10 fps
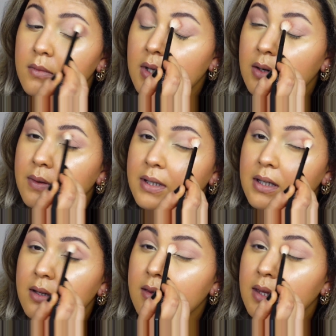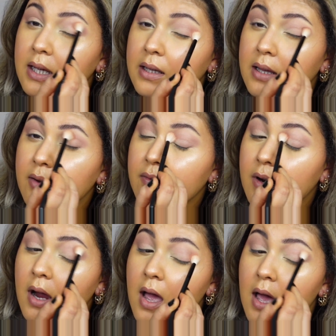I really didn't think that
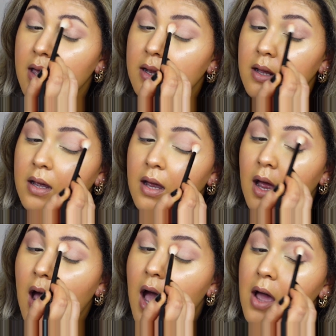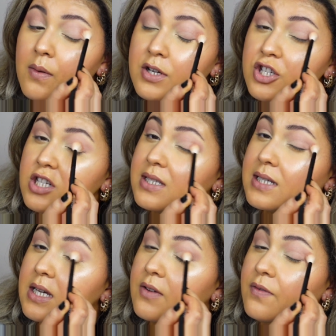far ahead. I was just
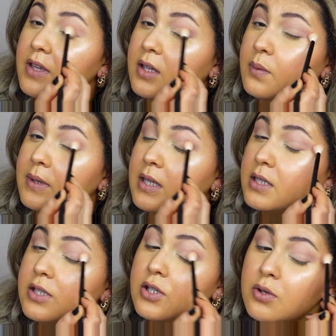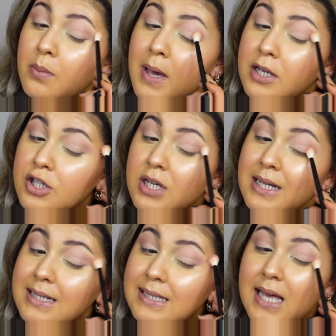filled with too much
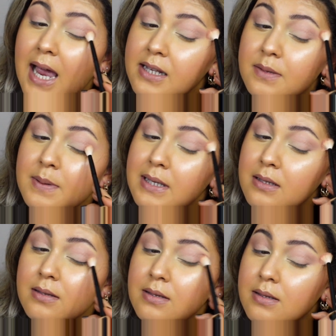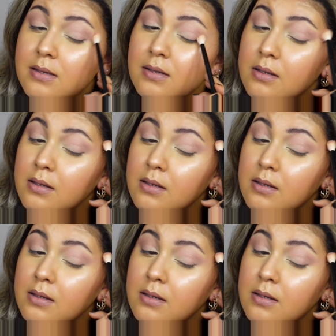excitement.